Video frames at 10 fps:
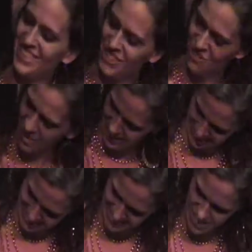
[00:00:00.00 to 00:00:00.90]
noise,
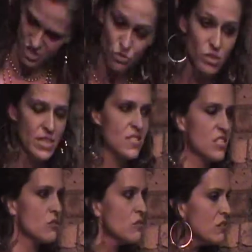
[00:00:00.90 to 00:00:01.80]
the noise, the
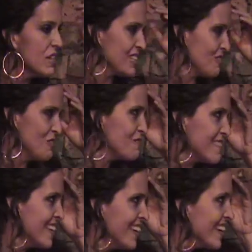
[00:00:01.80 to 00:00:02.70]
noise, don't you
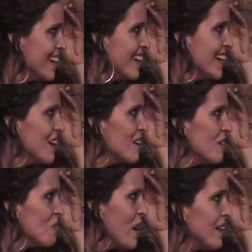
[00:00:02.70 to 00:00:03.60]
think? What noise?
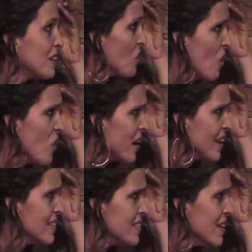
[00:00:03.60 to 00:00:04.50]
What noise?